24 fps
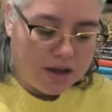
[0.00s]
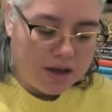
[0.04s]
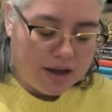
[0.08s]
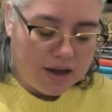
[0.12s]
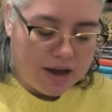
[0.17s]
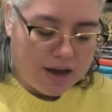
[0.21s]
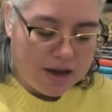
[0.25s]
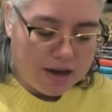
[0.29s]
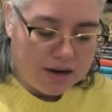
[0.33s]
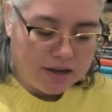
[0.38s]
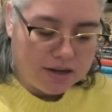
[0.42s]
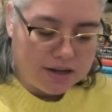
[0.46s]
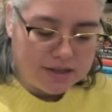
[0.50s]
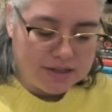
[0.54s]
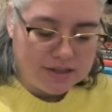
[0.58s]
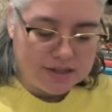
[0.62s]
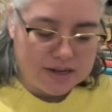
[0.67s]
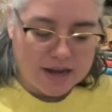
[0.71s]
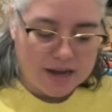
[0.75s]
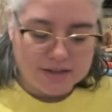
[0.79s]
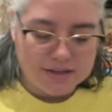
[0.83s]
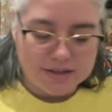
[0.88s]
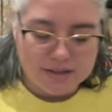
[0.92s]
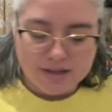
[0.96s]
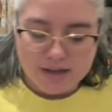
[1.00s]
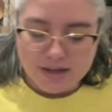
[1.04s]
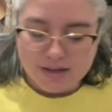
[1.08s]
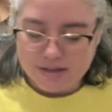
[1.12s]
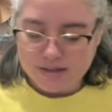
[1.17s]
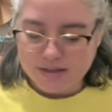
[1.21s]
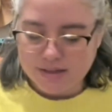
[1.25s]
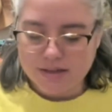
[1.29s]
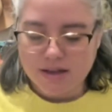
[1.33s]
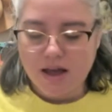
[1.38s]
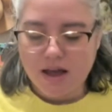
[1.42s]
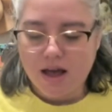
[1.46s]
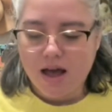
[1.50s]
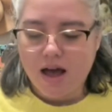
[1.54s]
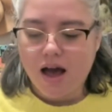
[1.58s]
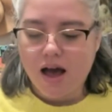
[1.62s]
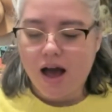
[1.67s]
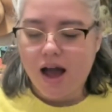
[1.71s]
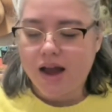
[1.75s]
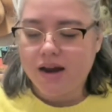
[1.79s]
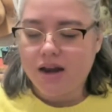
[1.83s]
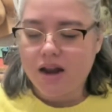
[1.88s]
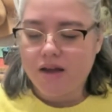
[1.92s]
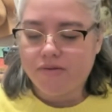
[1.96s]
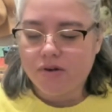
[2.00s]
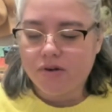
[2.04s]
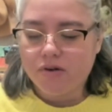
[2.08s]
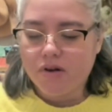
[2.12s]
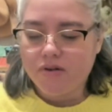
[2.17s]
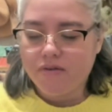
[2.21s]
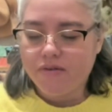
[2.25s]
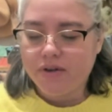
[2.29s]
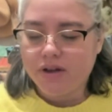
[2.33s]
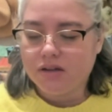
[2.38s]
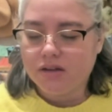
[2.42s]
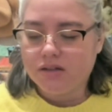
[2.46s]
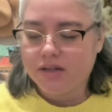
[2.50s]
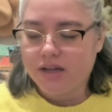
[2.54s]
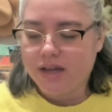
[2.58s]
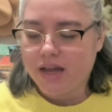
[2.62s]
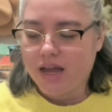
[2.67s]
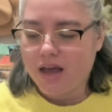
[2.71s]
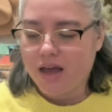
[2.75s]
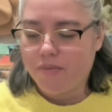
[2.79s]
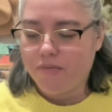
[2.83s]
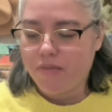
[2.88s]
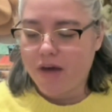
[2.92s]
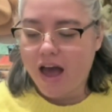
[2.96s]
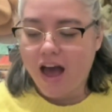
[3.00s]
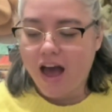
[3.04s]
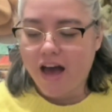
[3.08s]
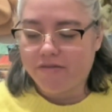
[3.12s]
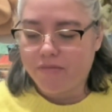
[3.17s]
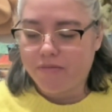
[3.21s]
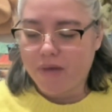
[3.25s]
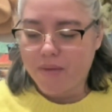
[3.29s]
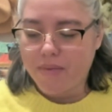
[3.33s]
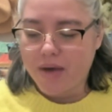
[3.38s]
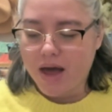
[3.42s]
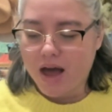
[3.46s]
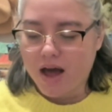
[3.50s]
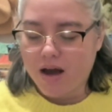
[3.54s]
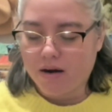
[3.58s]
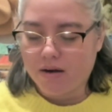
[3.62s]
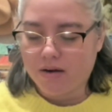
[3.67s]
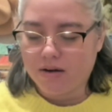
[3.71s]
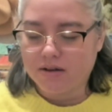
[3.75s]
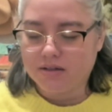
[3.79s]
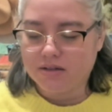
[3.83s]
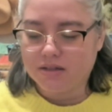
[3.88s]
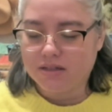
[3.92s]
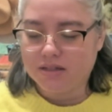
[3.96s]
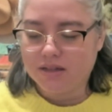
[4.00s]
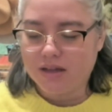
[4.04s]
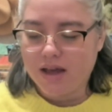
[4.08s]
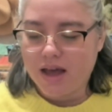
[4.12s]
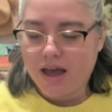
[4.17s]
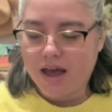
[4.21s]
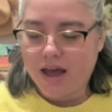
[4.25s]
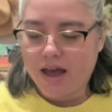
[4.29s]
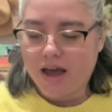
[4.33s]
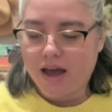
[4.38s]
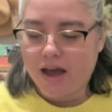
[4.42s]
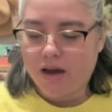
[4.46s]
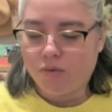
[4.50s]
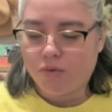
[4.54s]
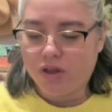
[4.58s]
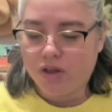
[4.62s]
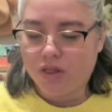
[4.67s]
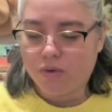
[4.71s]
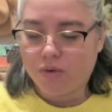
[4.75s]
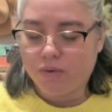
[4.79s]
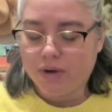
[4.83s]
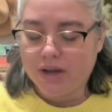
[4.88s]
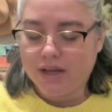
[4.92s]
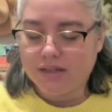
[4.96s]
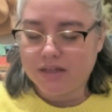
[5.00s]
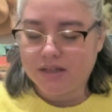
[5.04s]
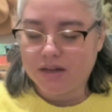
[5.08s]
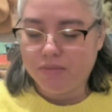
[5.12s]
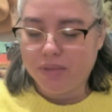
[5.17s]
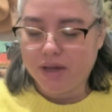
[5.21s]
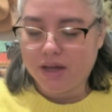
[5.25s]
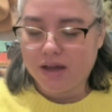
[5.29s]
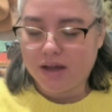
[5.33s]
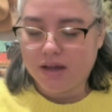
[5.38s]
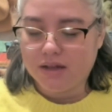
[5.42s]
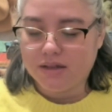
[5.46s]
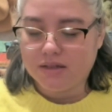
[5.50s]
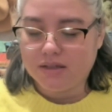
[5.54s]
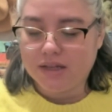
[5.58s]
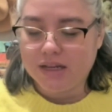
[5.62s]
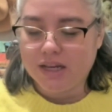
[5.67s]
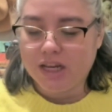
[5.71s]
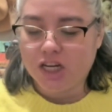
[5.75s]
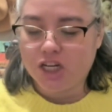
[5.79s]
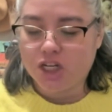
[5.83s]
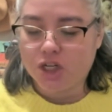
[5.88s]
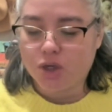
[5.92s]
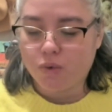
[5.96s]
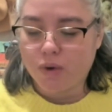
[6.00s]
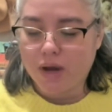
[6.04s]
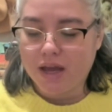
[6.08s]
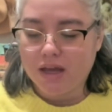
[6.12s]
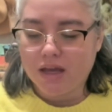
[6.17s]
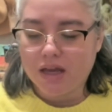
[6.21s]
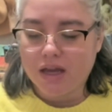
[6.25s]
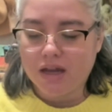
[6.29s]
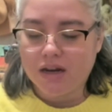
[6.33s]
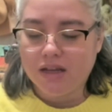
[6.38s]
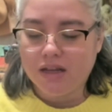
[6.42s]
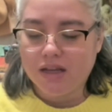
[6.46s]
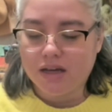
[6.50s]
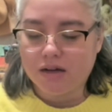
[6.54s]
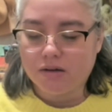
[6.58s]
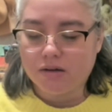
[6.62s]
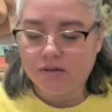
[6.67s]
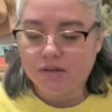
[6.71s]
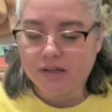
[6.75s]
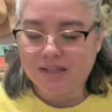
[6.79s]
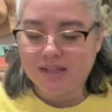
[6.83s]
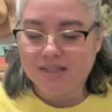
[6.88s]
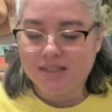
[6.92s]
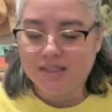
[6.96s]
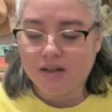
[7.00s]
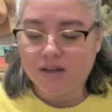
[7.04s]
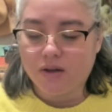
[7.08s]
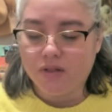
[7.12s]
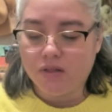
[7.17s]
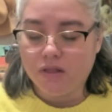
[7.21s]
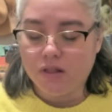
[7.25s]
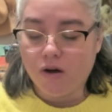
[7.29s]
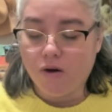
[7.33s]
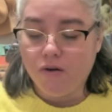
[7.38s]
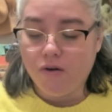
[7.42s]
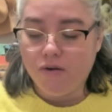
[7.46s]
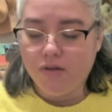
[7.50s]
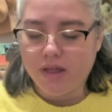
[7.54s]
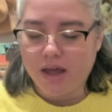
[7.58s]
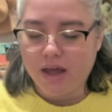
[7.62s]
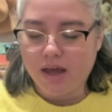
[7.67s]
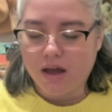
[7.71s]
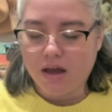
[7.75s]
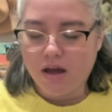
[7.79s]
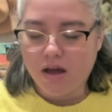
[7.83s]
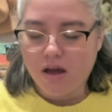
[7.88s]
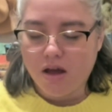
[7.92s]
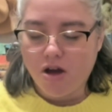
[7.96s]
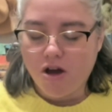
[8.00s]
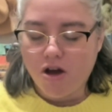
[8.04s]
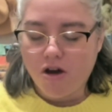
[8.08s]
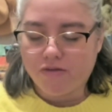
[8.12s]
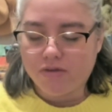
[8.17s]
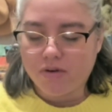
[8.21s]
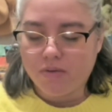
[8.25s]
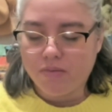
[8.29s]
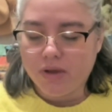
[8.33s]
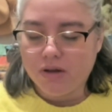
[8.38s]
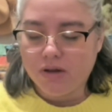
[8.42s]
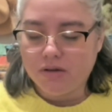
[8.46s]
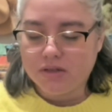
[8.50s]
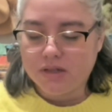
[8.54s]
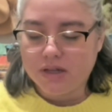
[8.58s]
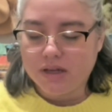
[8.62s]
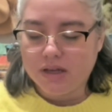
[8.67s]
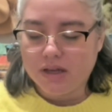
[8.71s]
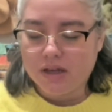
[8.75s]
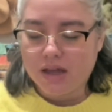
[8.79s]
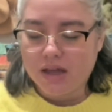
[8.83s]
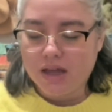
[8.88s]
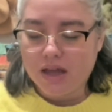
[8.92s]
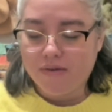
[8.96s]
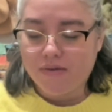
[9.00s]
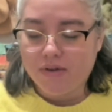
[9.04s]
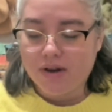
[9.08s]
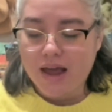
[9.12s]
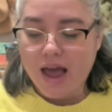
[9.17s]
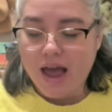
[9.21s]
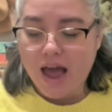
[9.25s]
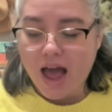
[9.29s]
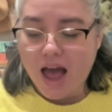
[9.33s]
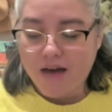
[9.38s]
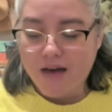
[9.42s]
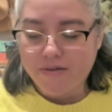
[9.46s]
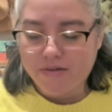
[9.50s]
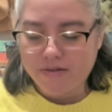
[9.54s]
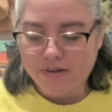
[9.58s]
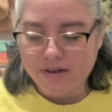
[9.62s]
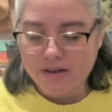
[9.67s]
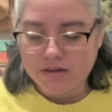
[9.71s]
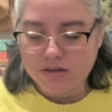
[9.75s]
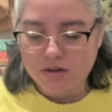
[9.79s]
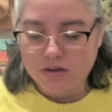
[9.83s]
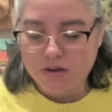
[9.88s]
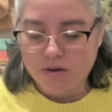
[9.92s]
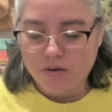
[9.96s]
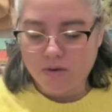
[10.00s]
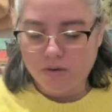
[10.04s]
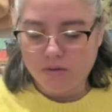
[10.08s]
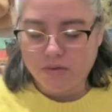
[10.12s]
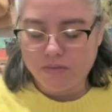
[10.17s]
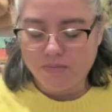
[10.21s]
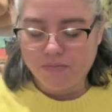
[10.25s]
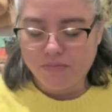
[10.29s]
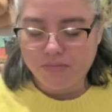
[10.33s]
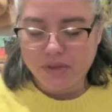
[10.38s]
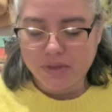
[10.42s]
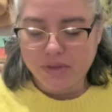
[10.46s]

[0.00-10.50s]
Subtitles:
And Lestat says, I never revealed to him half my powers, and with reason, because he shrank in guilt and self loathing from using even half of his own.